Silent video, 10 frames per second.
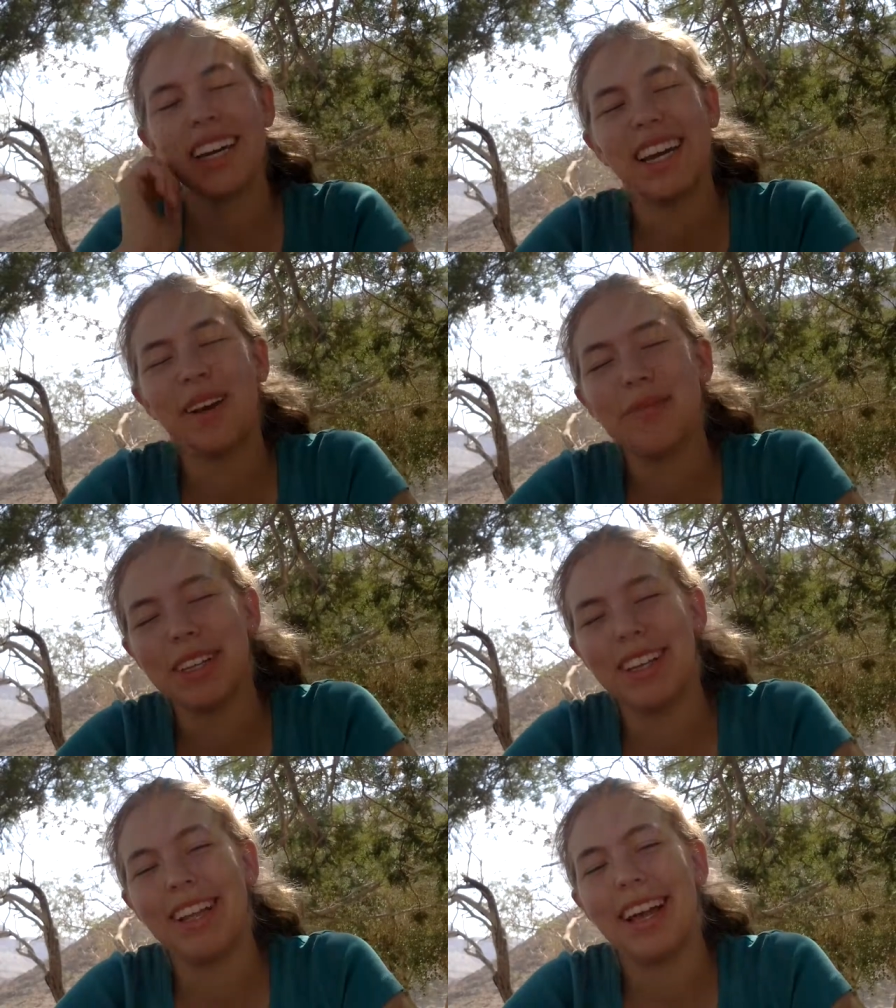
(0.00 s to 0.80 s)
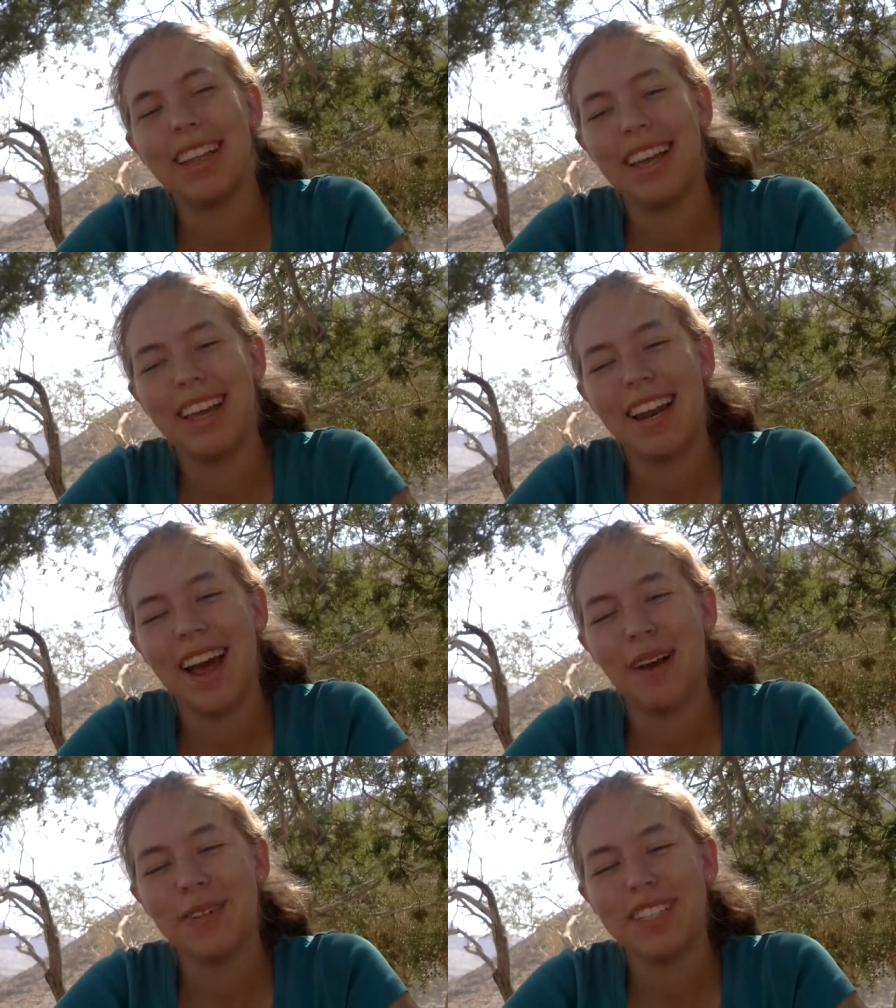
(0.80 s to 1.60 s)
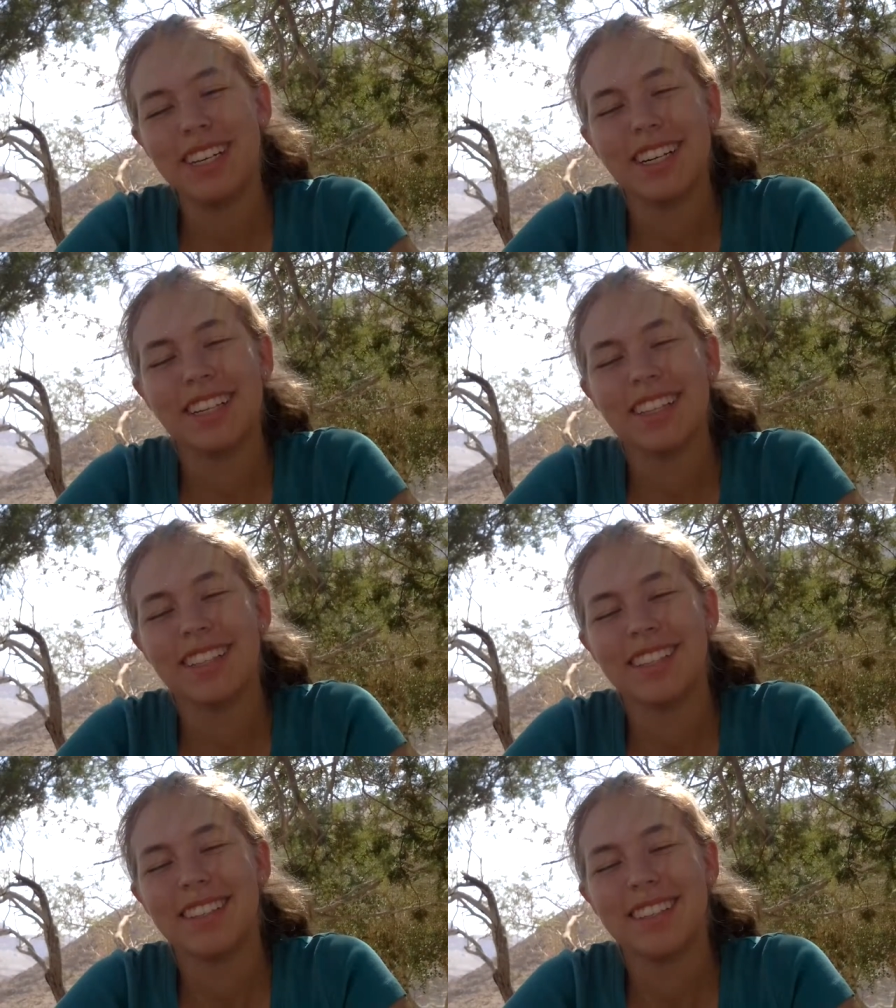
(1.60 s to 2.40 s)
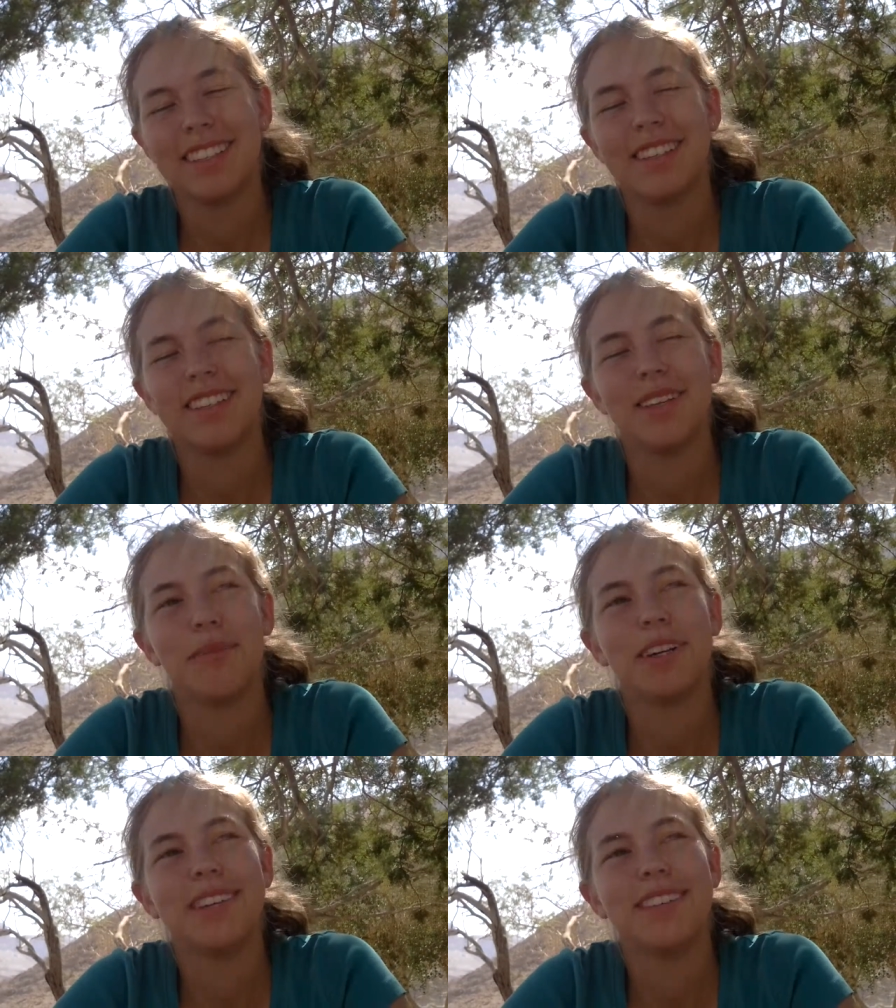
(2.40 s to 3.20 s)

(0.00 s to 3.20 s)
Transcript: And I'm really glad that I was here this summer,